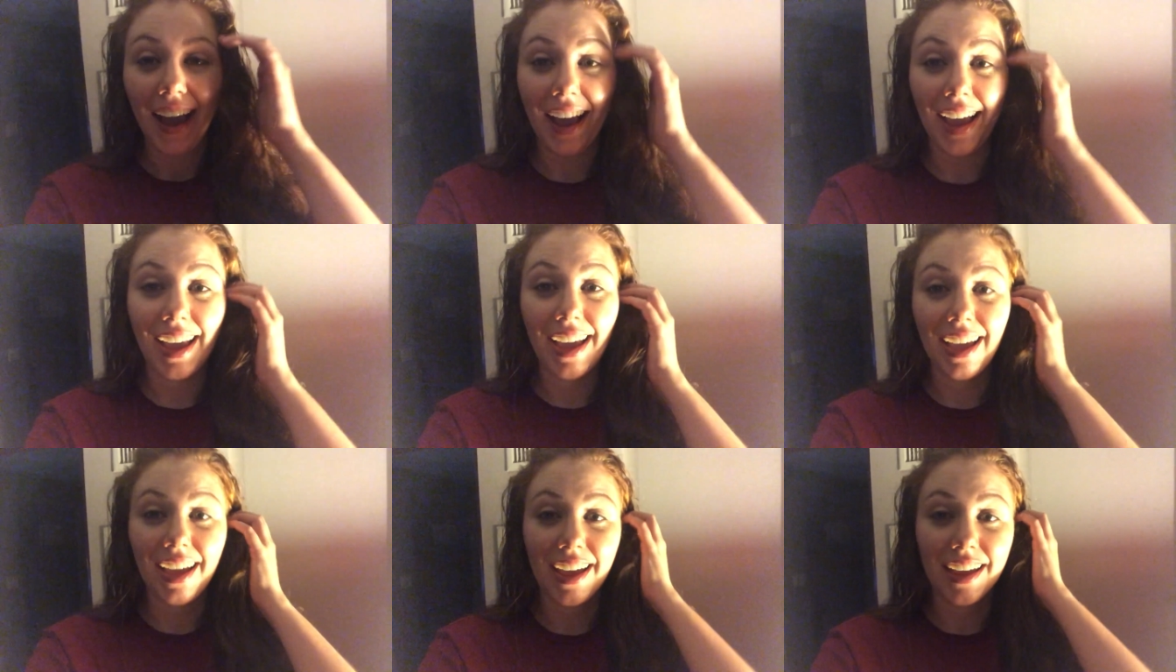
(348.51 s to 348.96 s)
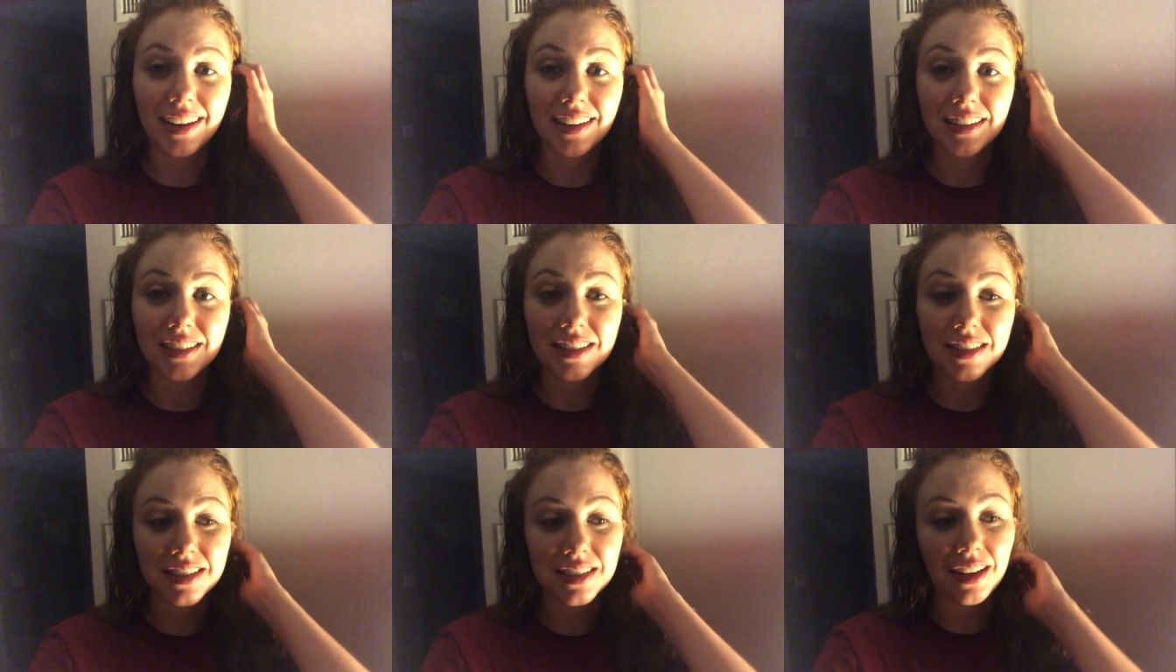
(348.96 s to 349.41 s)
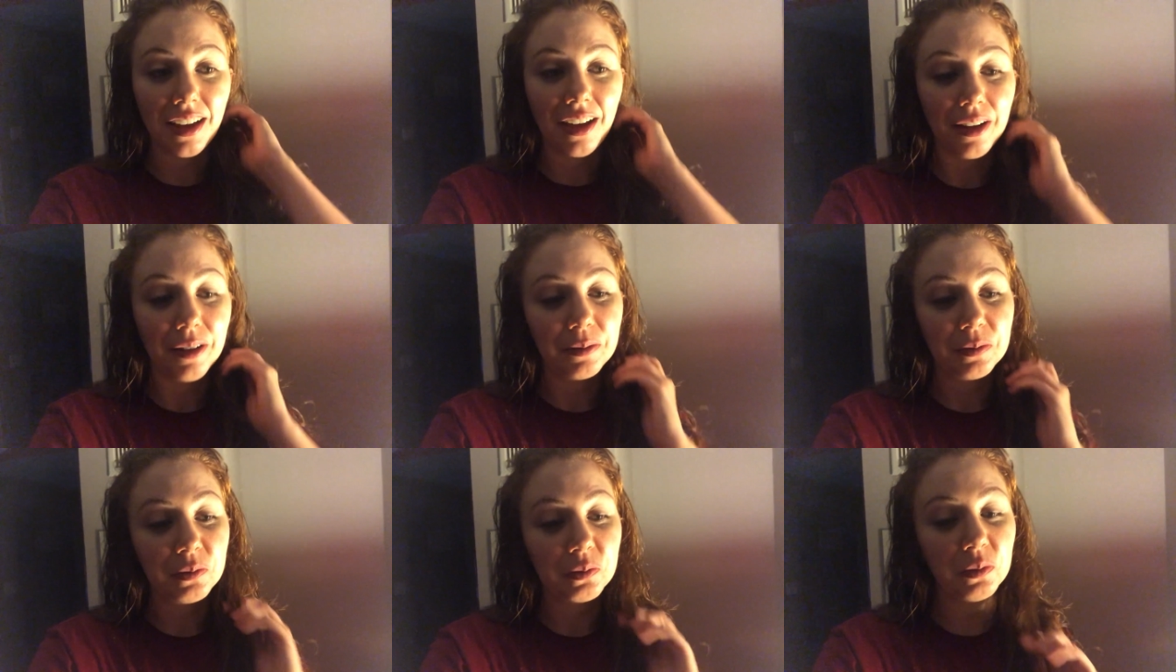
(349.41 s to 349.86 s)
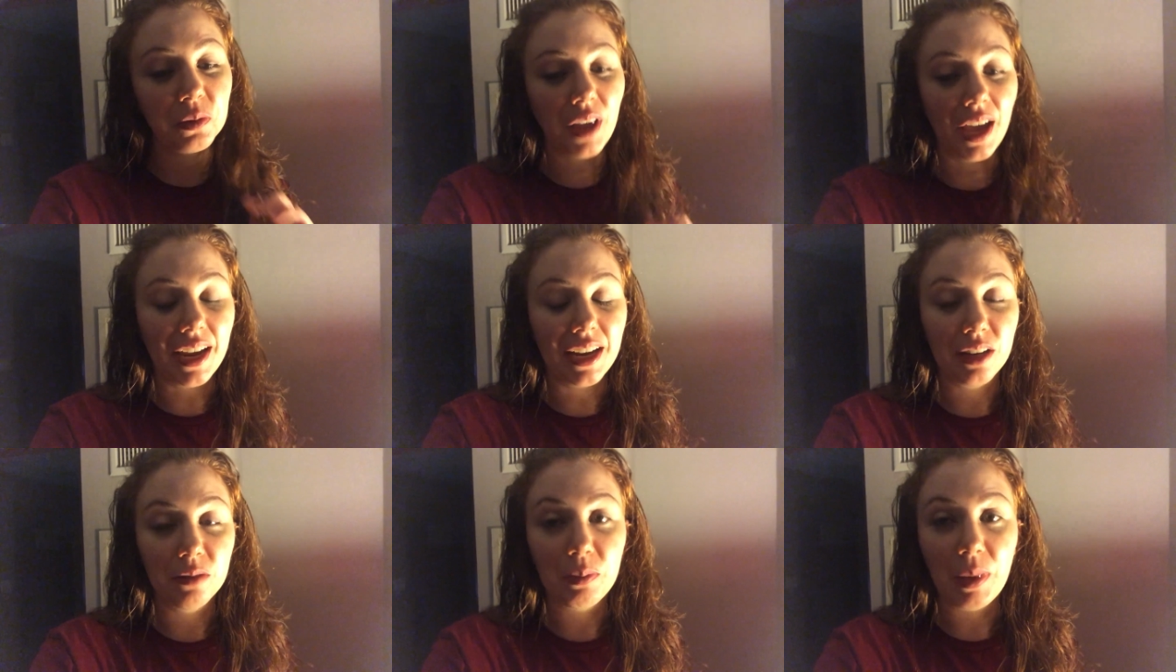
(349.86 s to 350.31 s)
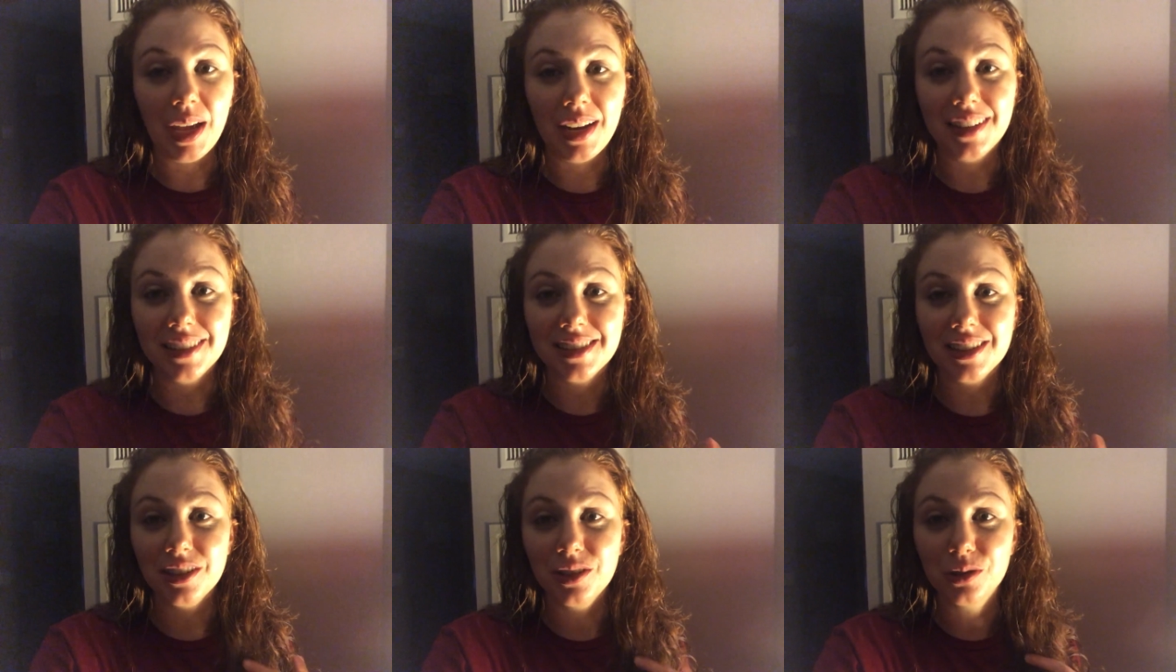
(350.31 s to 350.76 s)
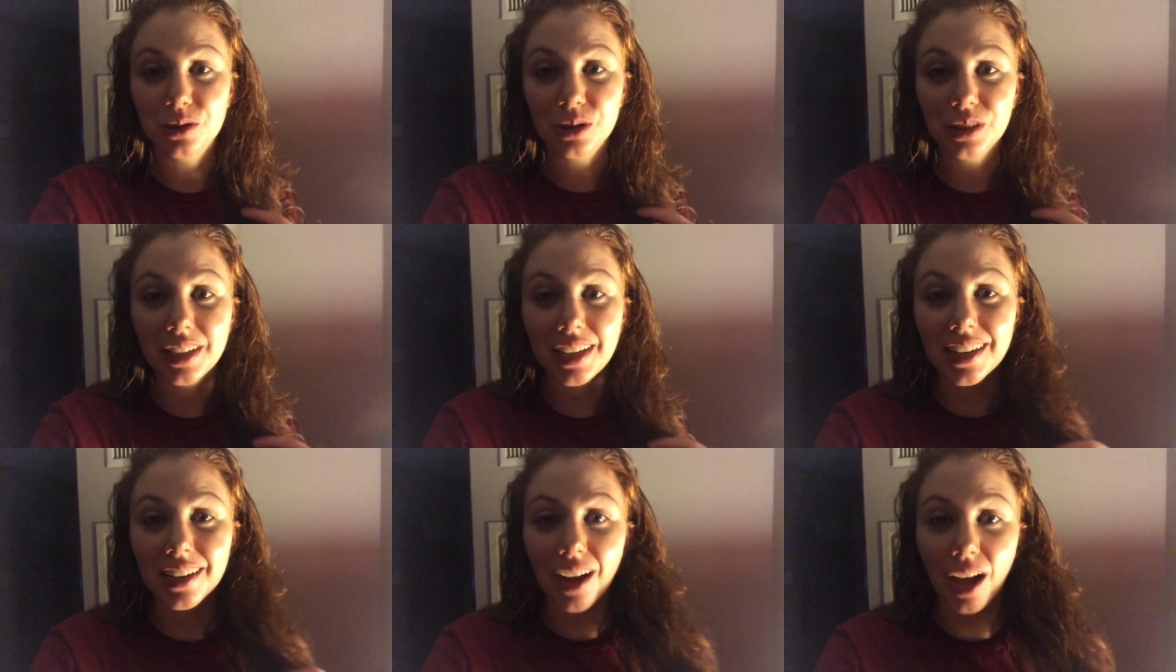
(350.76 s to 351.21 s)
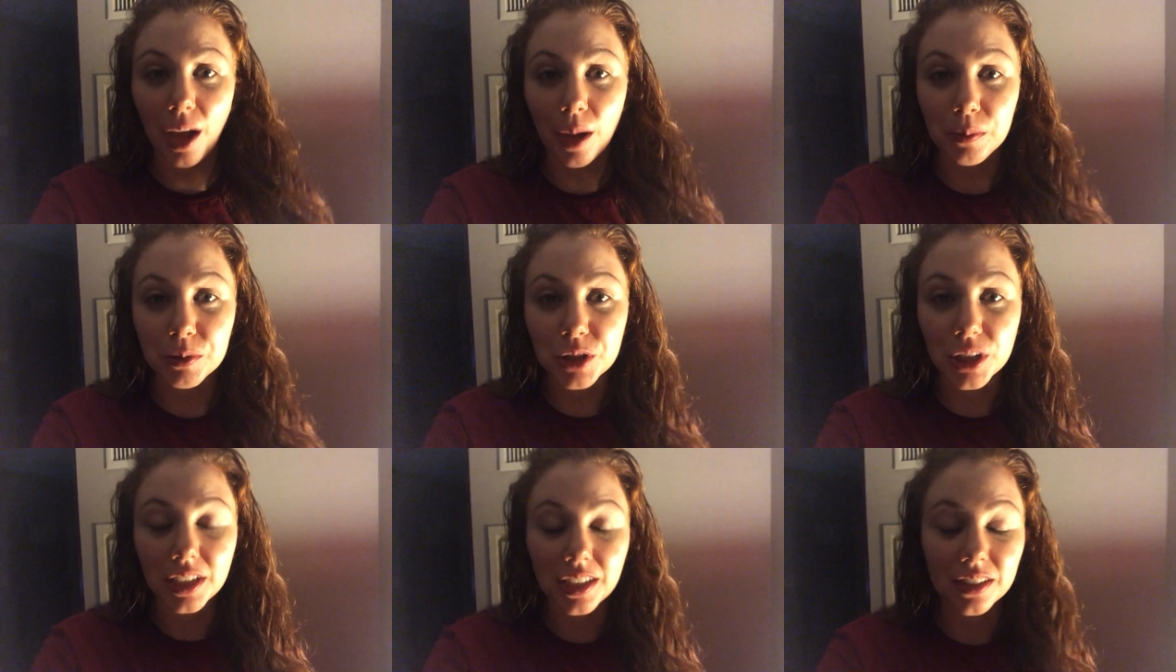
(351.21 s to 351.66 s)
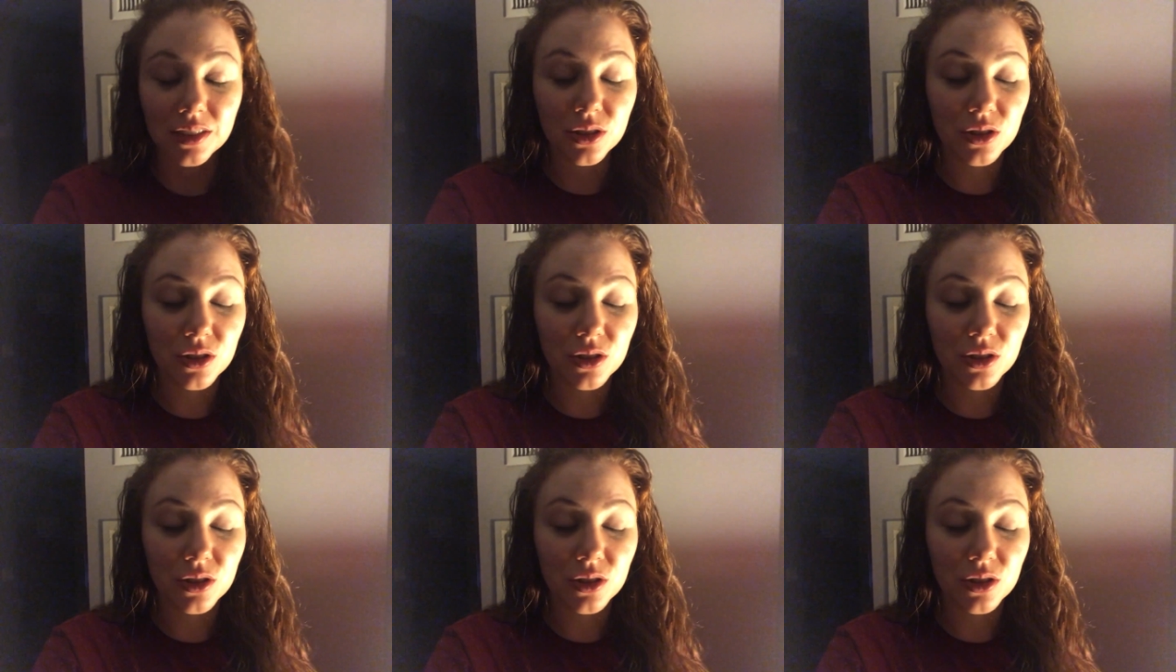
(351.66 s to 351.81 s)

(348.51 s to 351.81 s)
and um, lying in bed isn't usually an option.